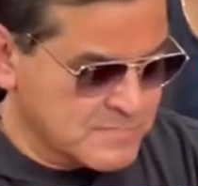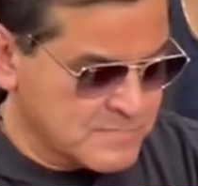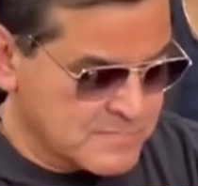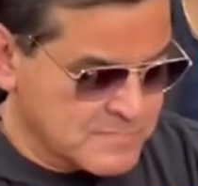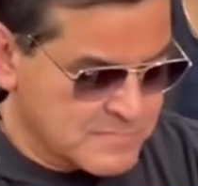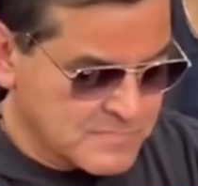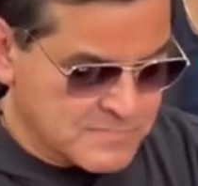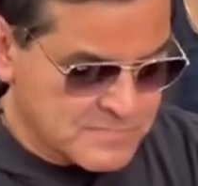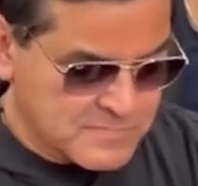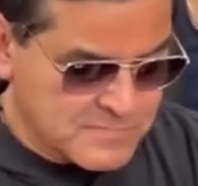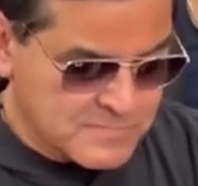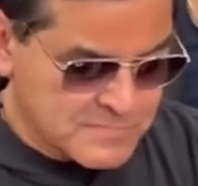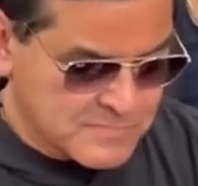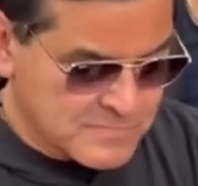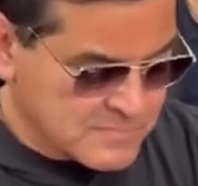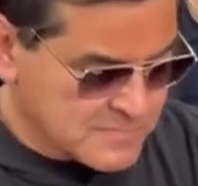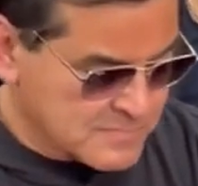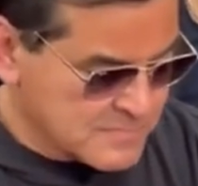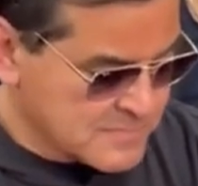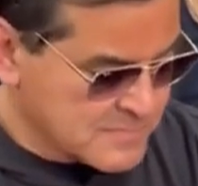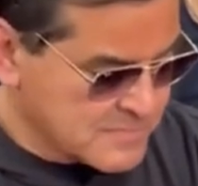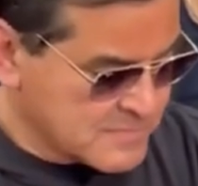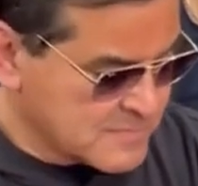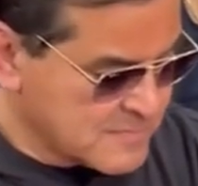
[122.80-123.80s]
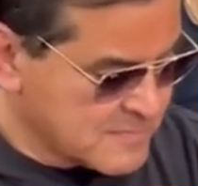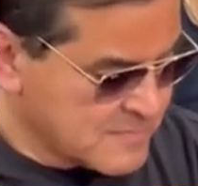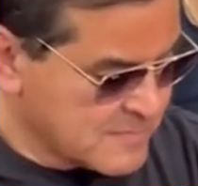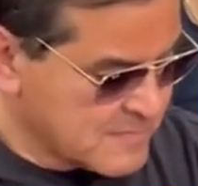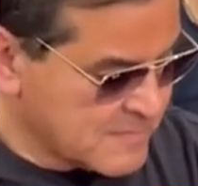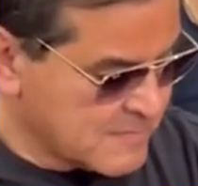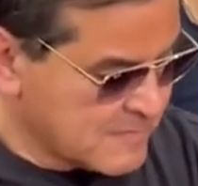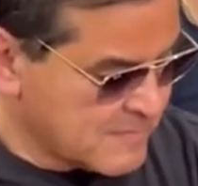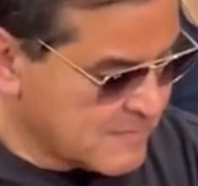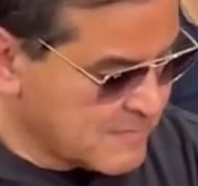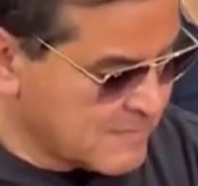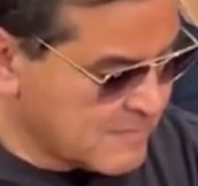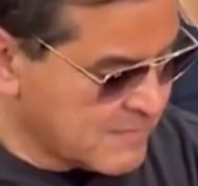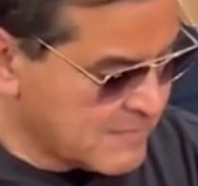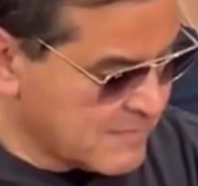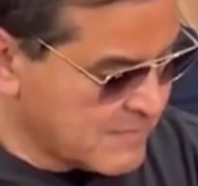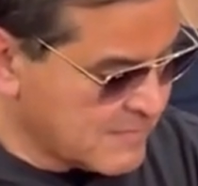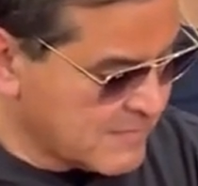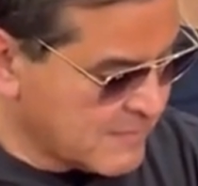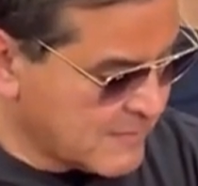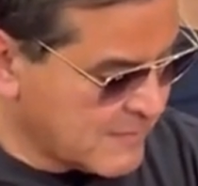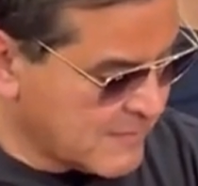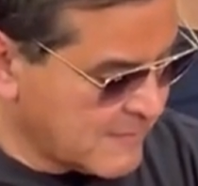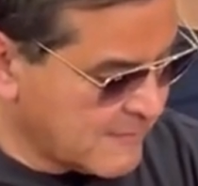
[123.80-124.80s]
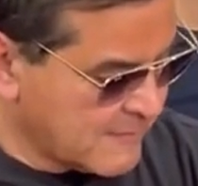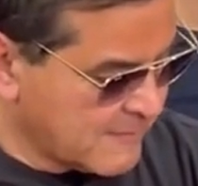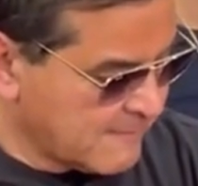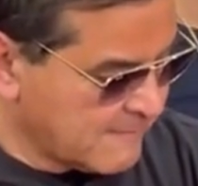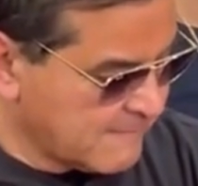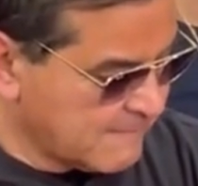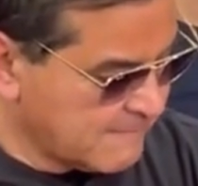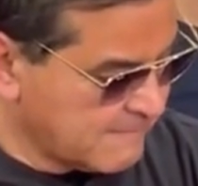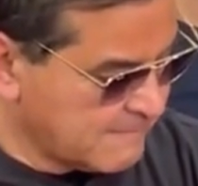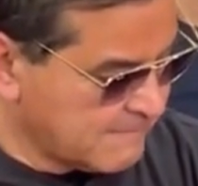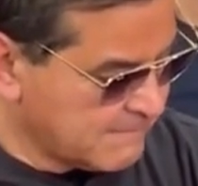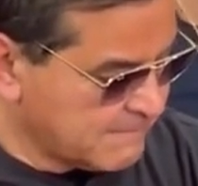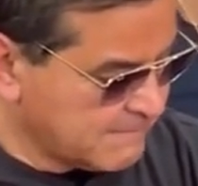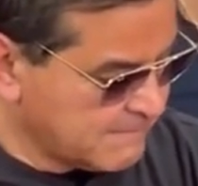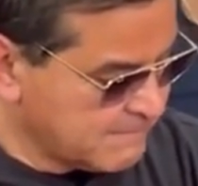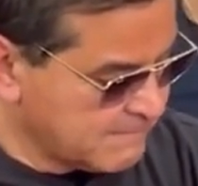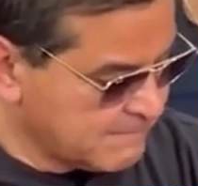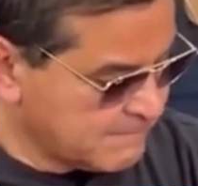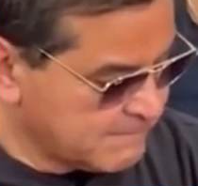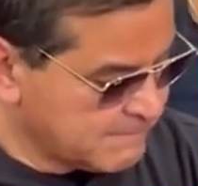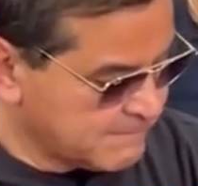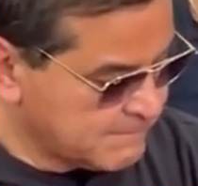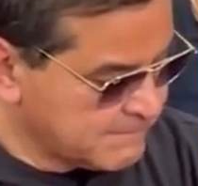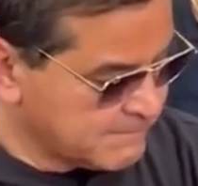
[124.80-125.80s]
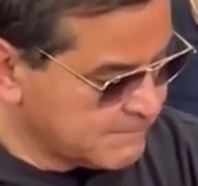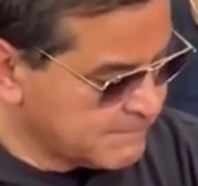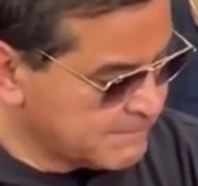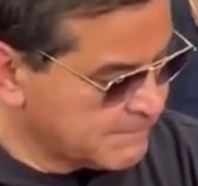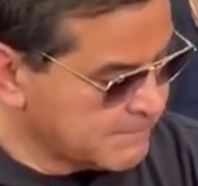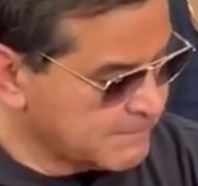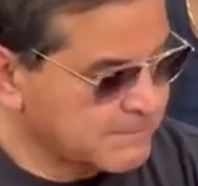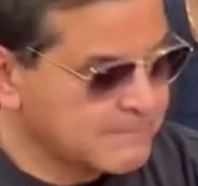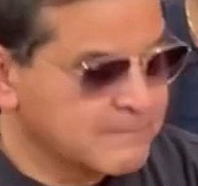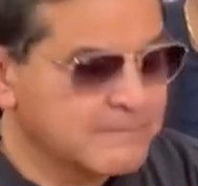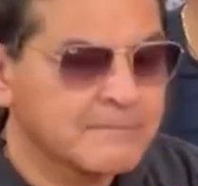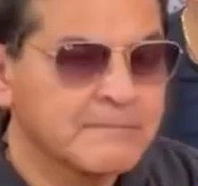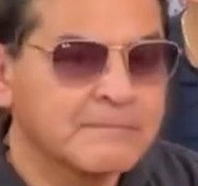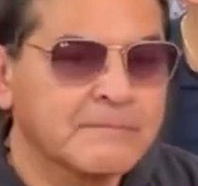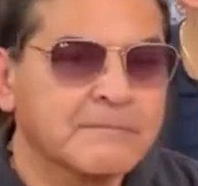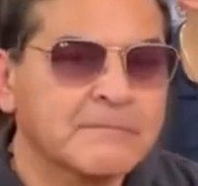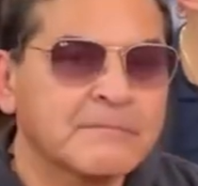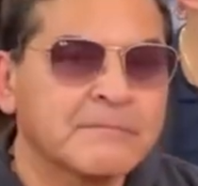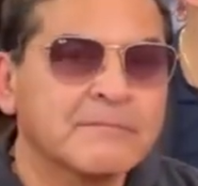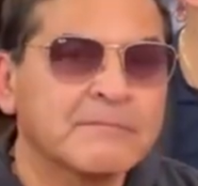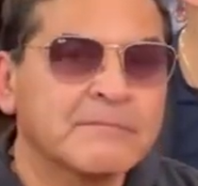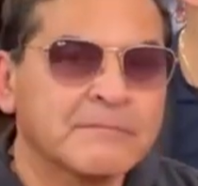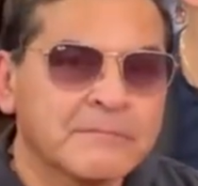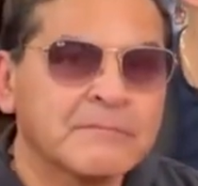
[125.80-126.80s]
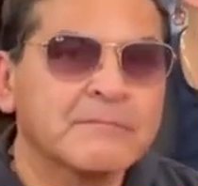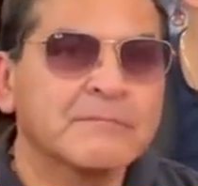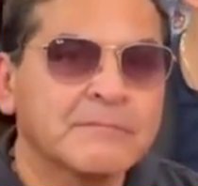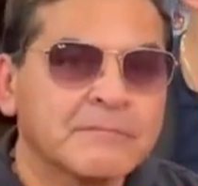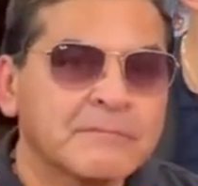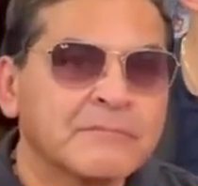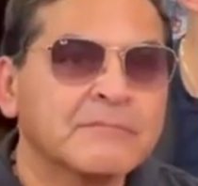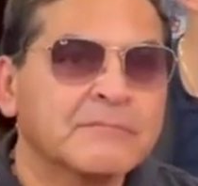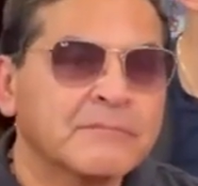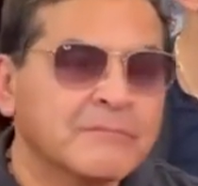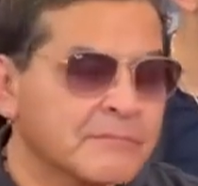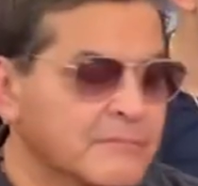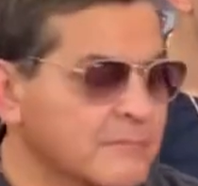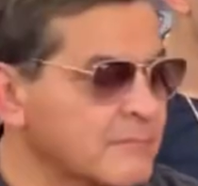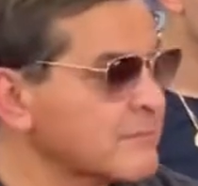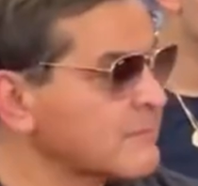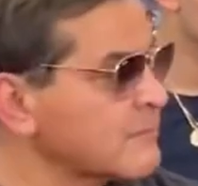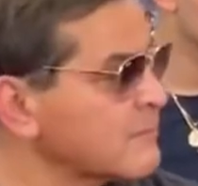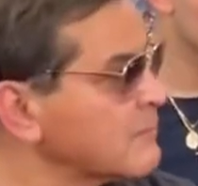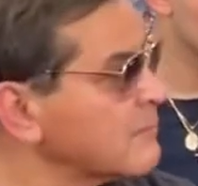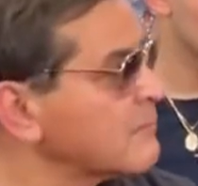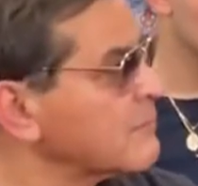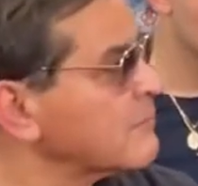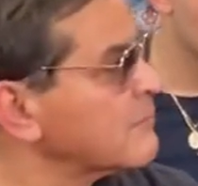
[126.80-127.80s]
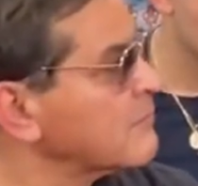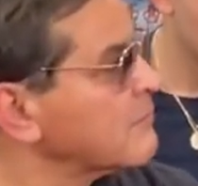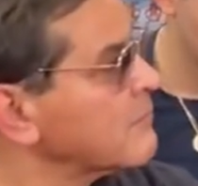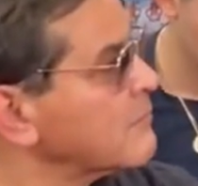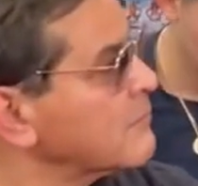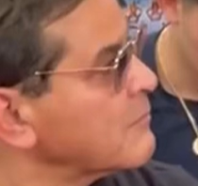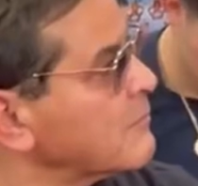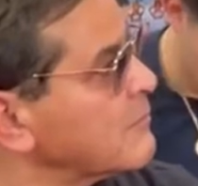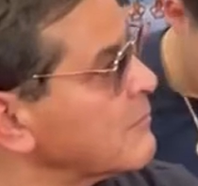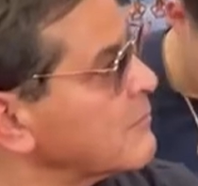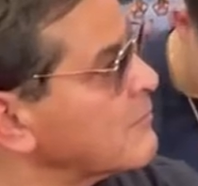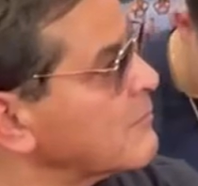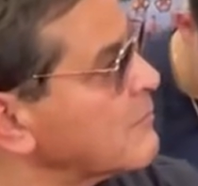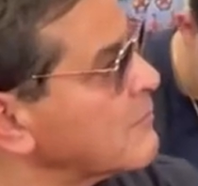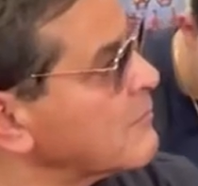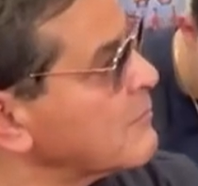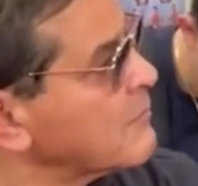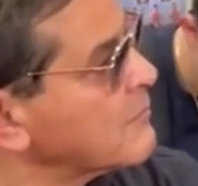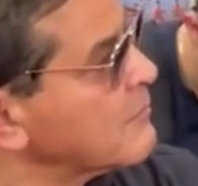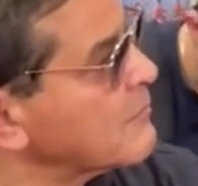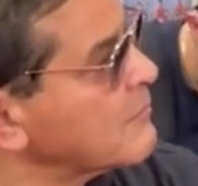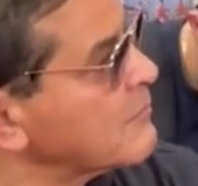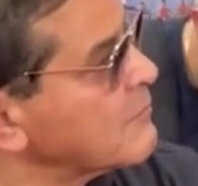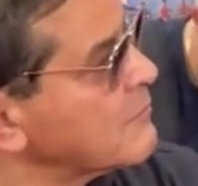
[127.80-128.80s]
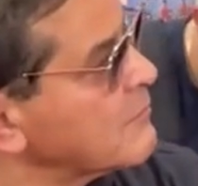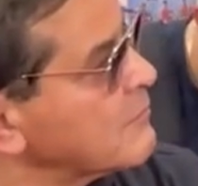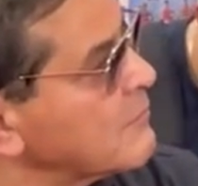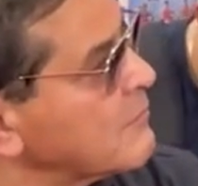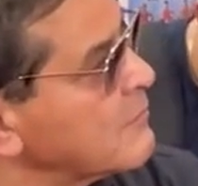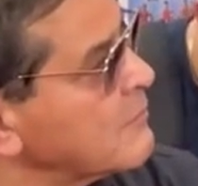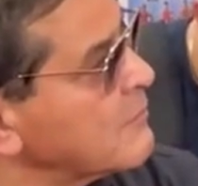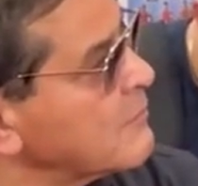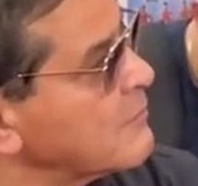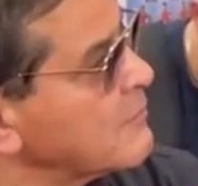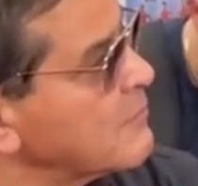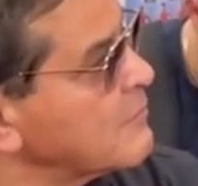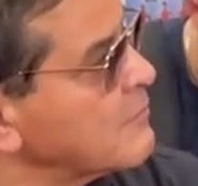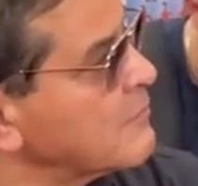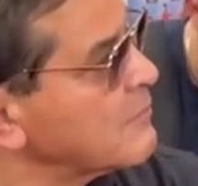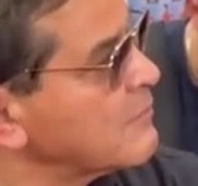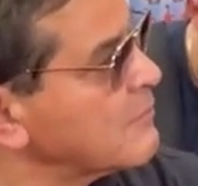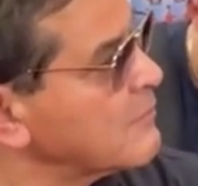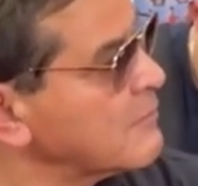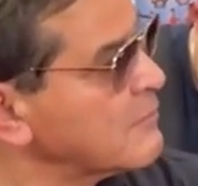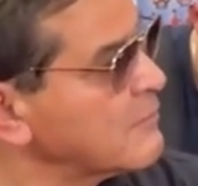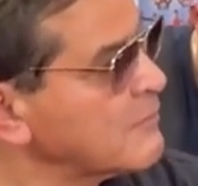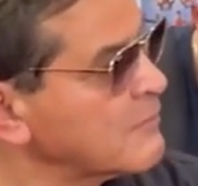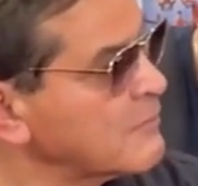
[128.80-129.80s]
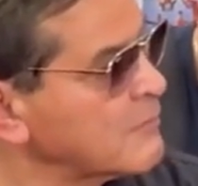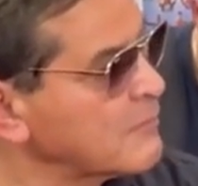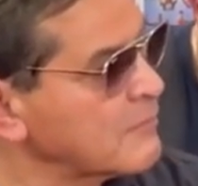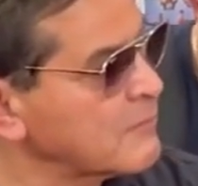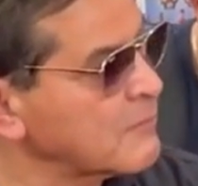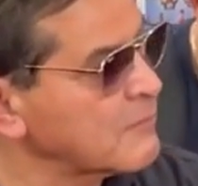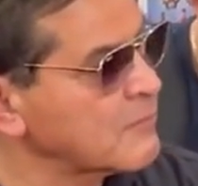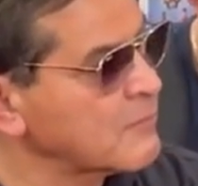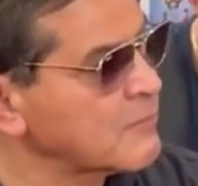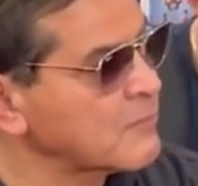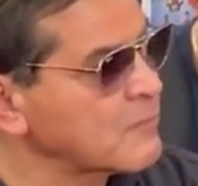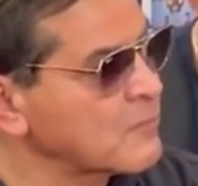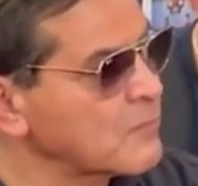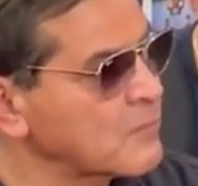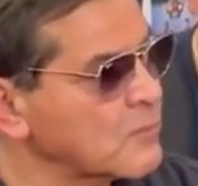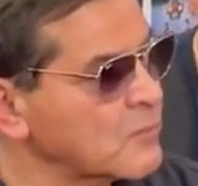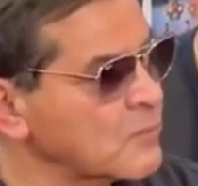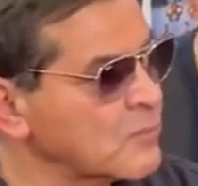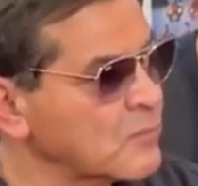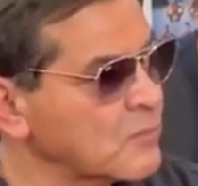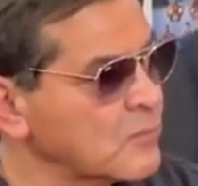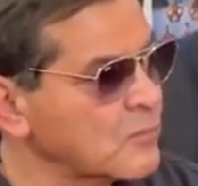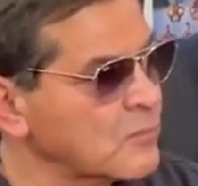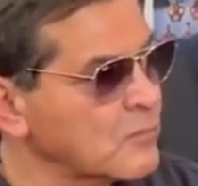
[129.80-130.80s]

No words are spoken by the person on screen.